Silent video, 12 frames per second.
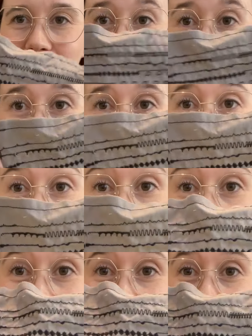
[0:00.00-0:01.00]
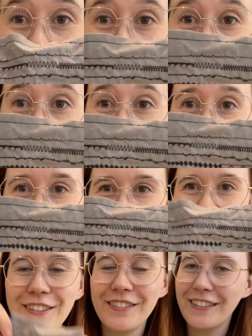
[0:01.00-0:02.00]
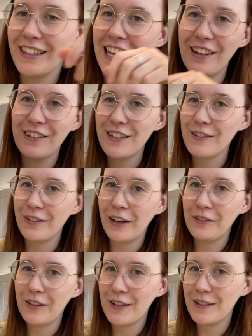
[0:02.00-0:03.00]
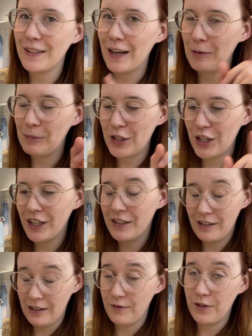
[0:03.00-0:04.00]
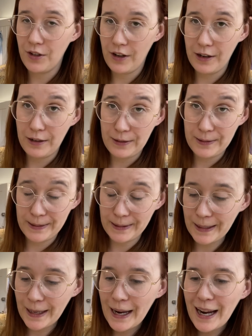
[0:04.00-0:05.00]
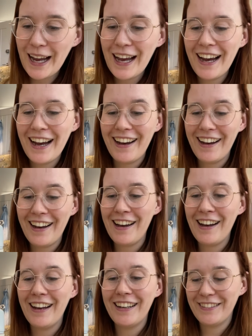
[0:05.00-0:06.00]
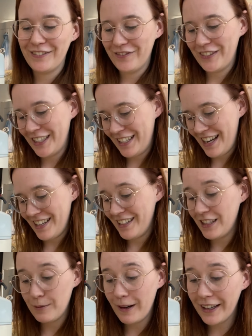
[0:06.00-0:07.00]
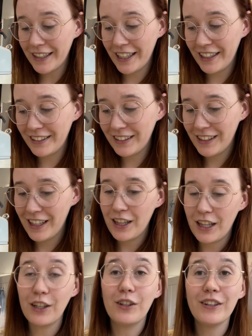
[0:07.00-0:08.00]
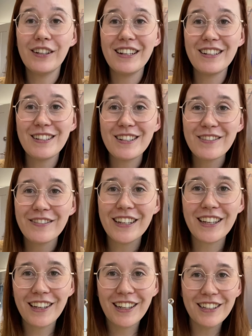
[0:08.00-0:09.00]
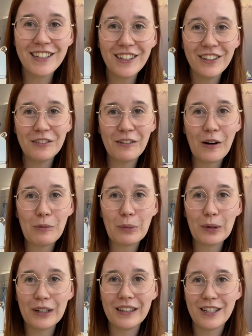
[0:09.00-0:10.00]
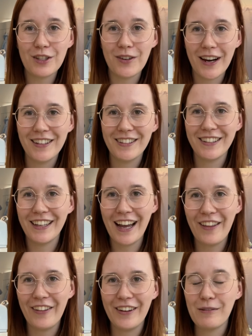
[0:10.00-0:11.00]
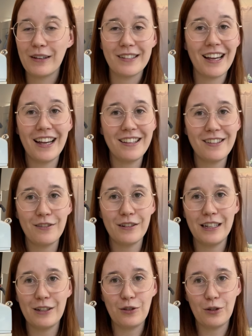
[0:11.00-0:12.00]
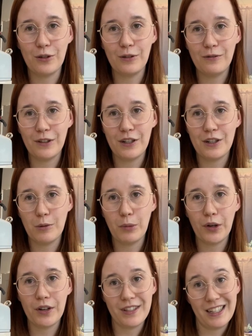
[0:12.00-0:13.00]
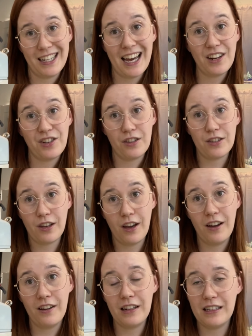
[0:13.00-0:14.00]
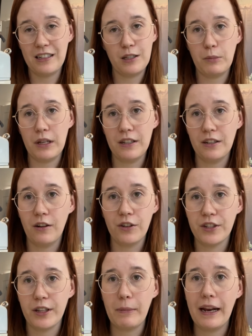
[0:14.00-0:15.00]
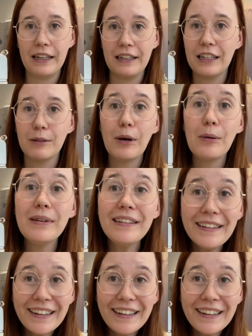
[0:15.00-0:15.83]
This is all the stitches it can do. The Elna is a very versatile machine if you know how to use it. But yes, it's working. Thank goodness we can continue on putting this dress together because I still need to finish the bodice, attach the skirt. It's just pinned onto the mannequin at the moment.